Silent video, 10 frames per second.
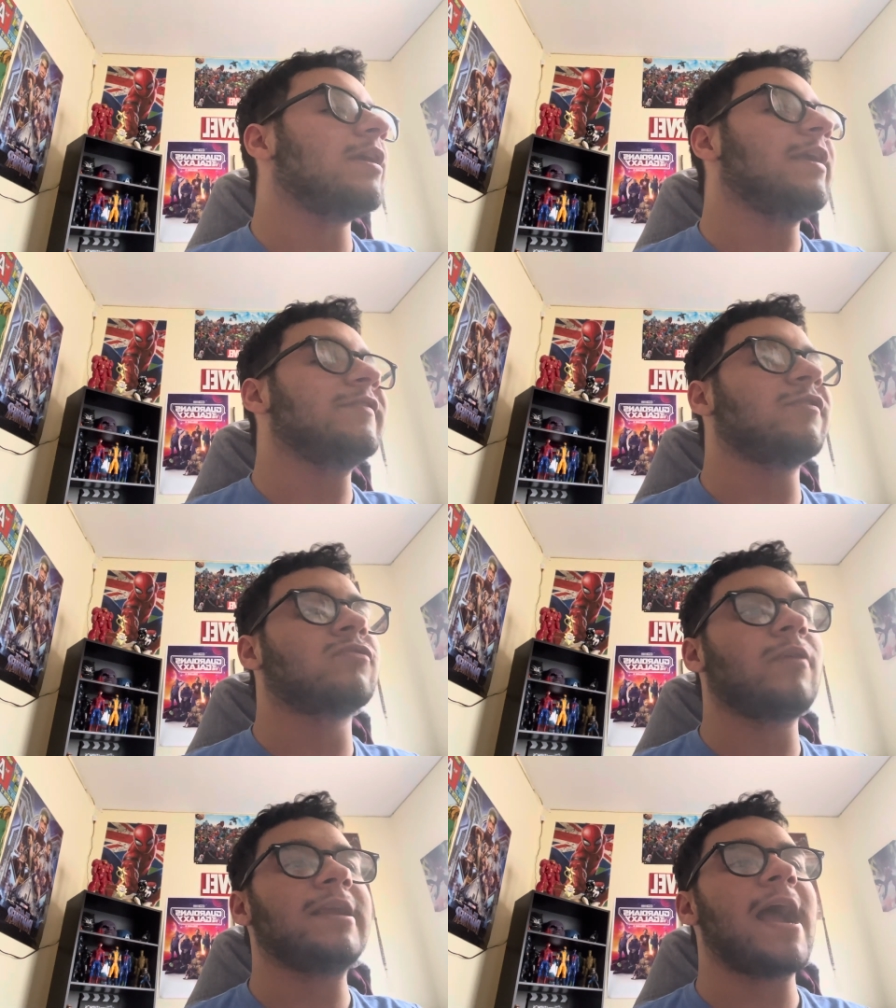He's a
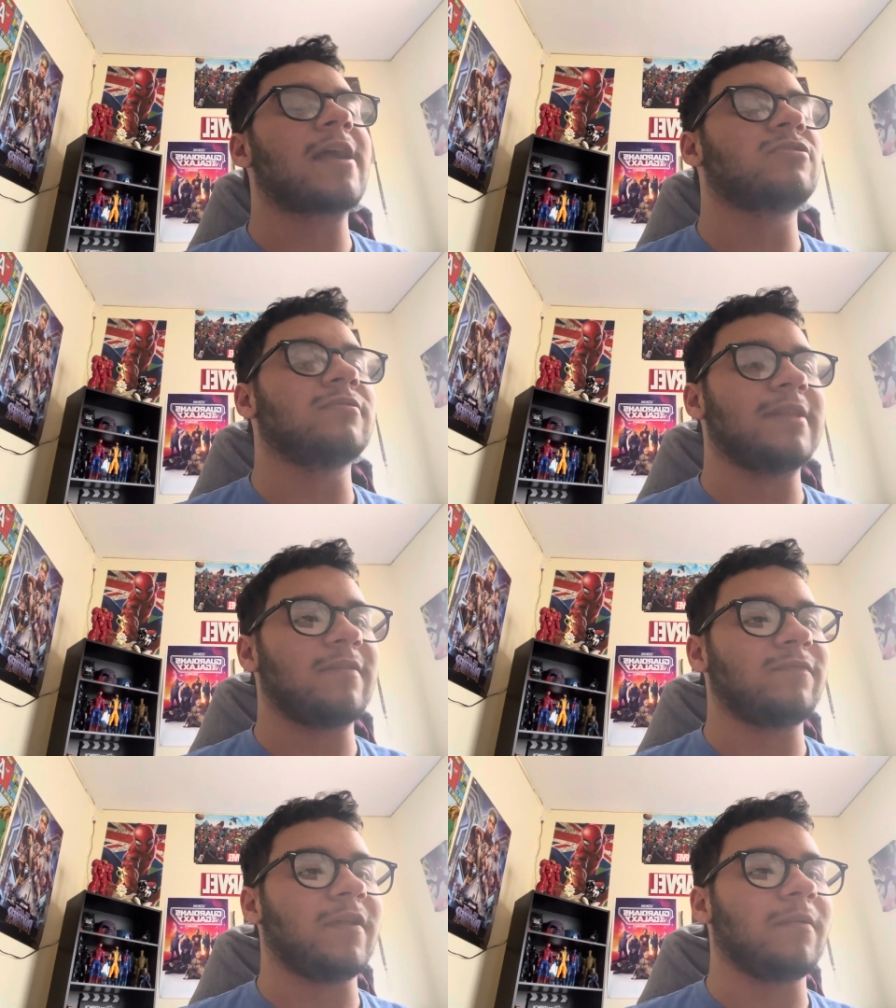great actor in
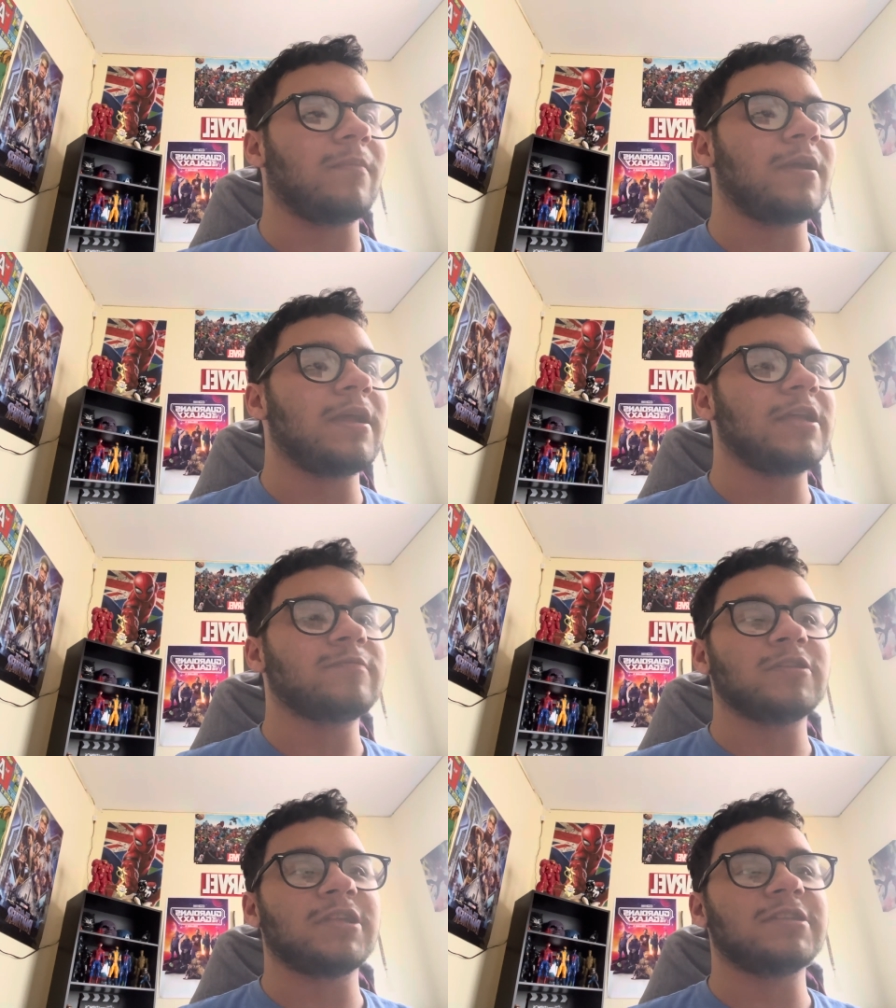that film,
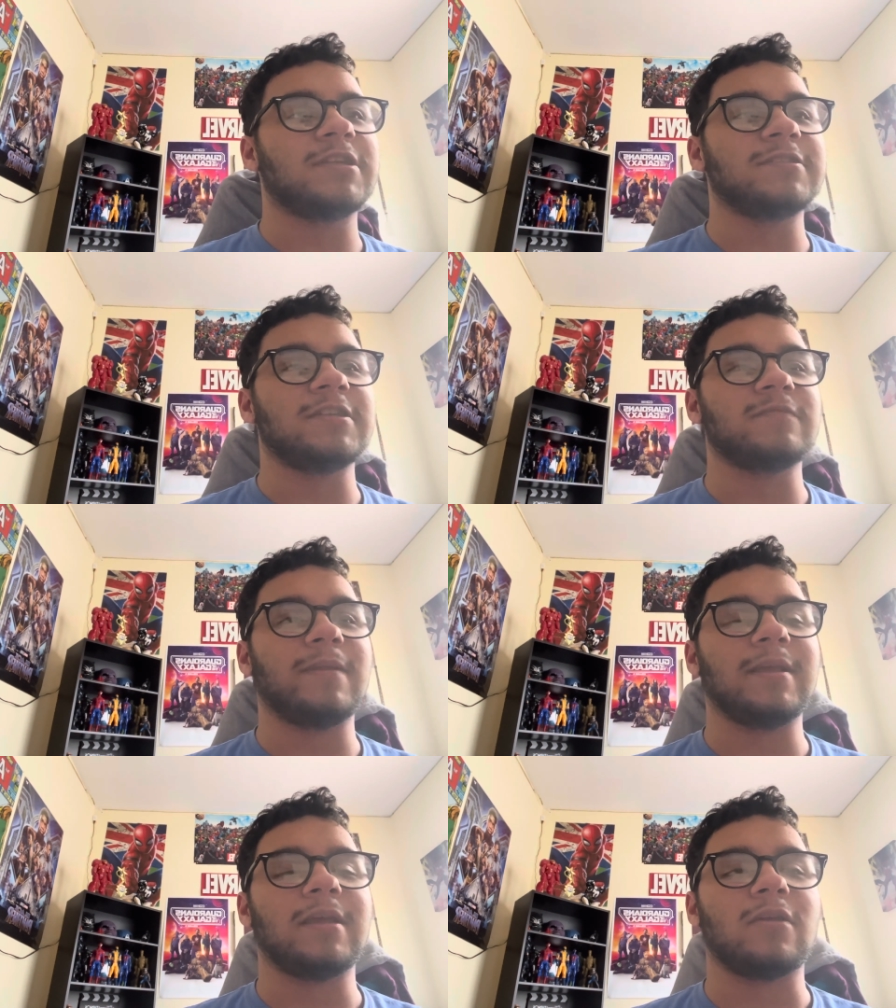especially since he's
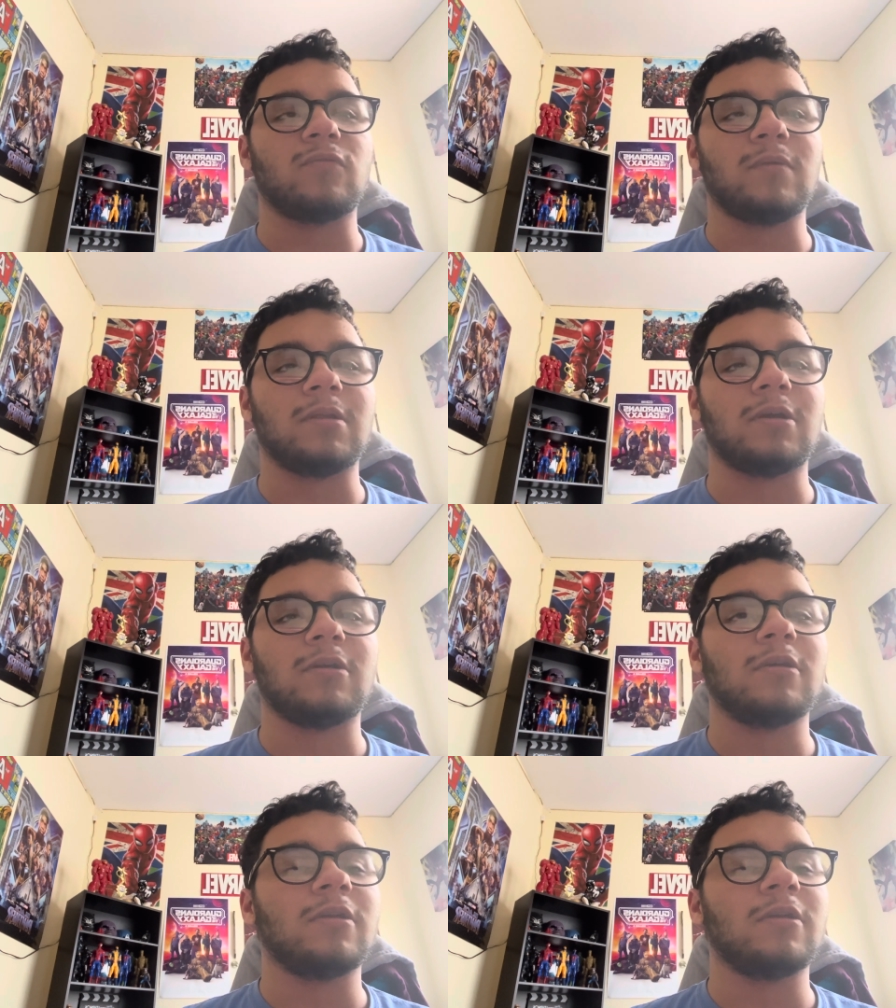playing in a thriller.